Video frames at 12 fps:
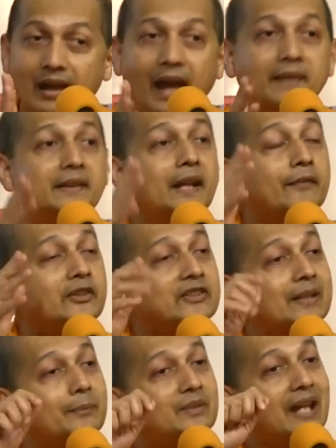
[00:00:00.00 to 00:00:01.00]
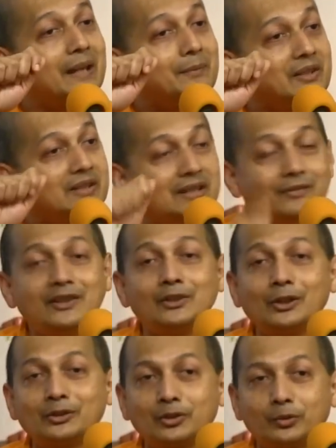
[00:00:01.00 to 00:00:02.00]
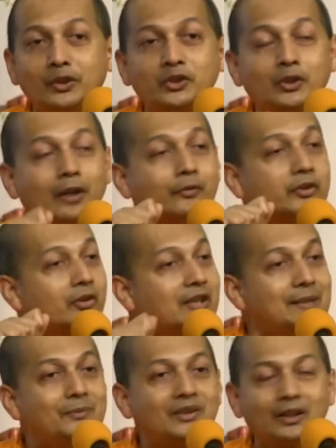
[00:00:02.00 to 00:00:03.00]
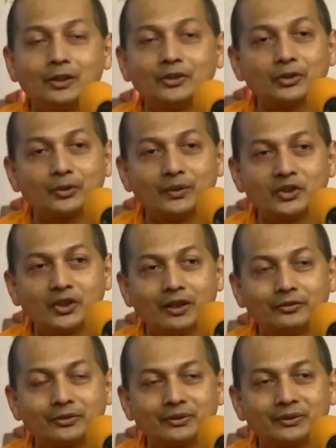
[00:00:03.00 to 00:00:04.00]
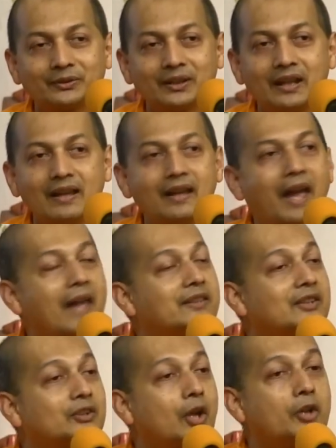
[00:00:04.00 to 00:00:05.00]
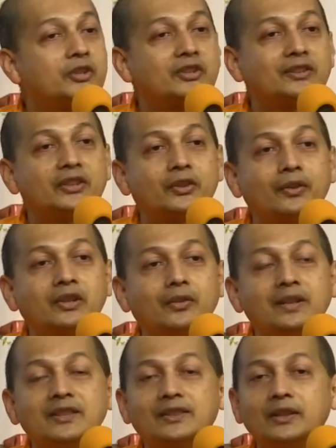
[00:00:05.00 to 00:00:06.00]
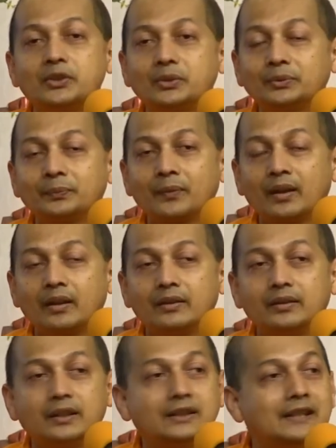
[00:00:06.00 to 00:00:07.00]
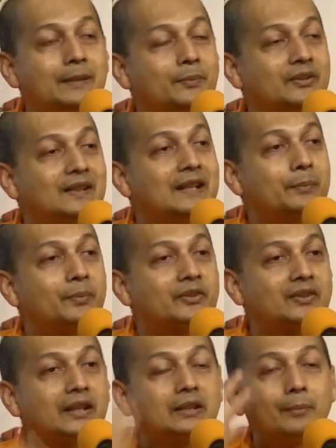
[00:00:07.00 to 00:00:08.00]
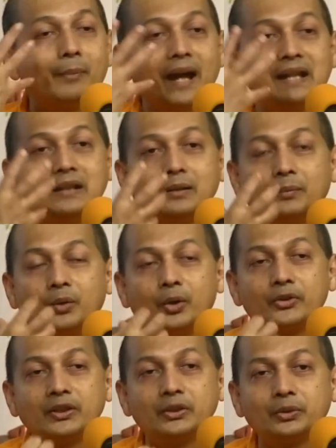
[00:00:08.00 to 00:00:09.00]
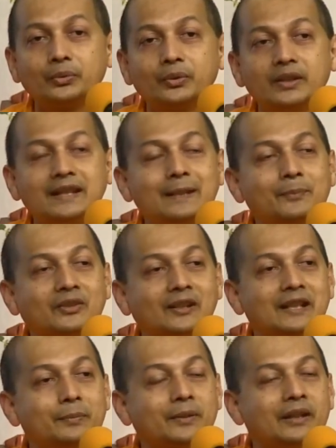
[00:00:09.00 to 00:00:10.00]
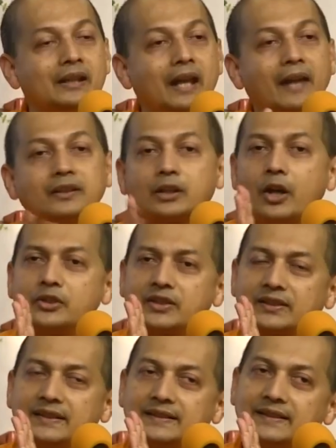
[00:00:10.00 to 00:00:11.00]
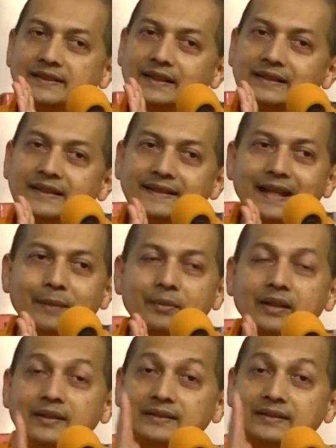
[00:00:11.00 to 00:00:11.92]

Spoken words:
And then after some time, the TV is also switched off. Dreams are also switched off. And this consciousness retreats into the deep sleep state. The mind goes into deep sleep and the consciousness is still the same.